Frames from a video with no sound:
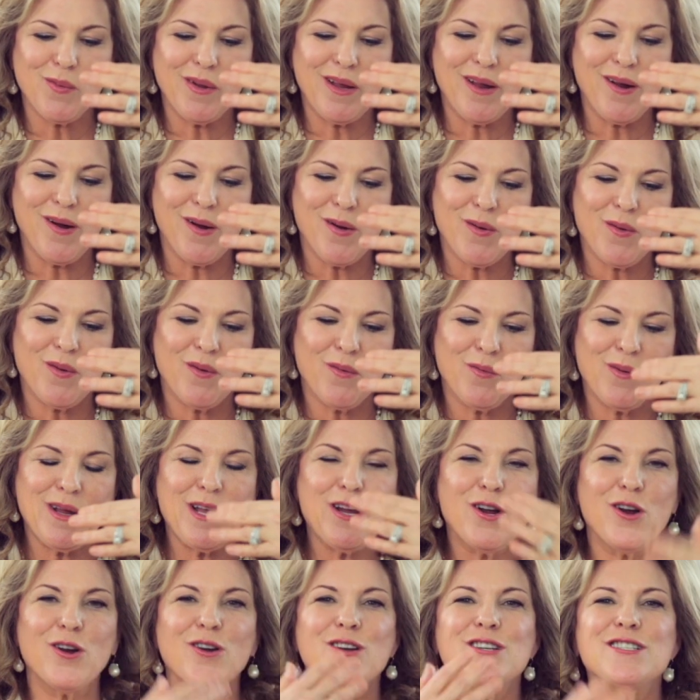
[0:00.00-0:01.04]
We are
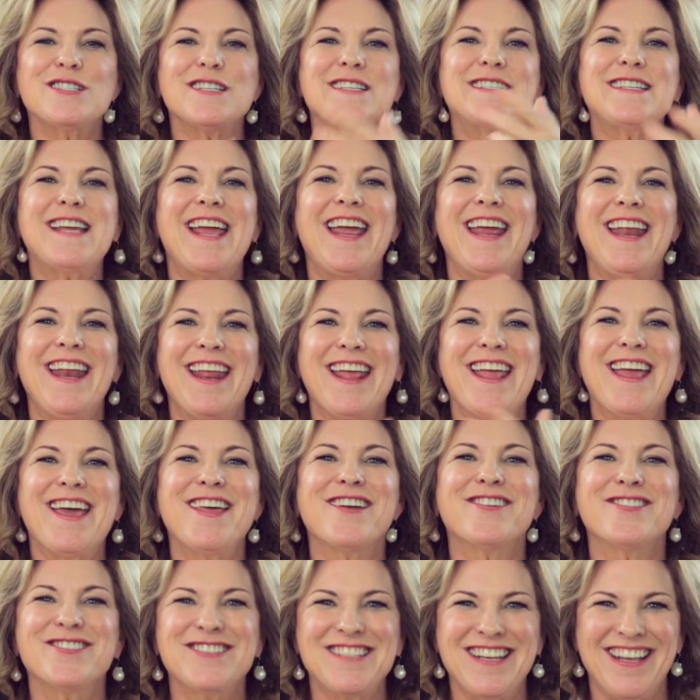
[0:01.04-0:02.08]
regurgitating
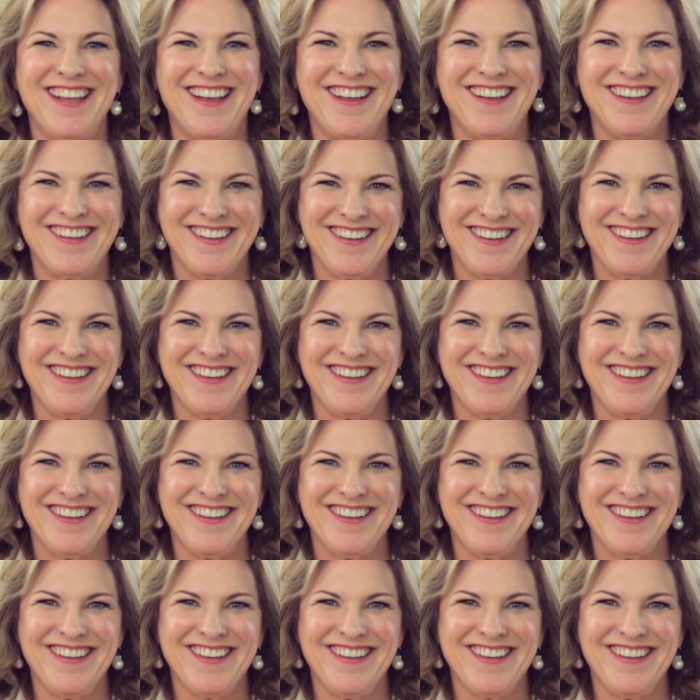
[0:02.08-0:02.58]
energy.